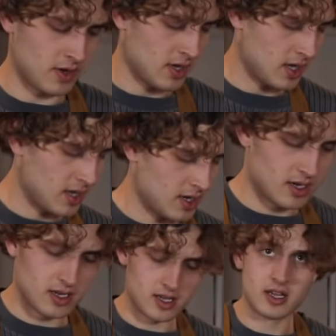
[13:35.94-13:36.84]
Why are you
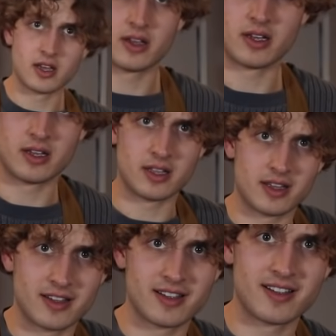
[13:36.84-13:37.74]
clothing
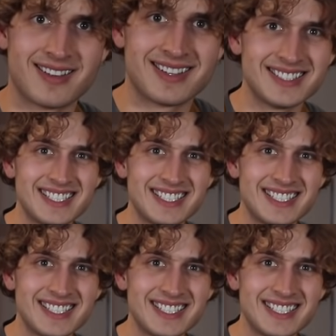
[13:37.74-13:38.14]
it?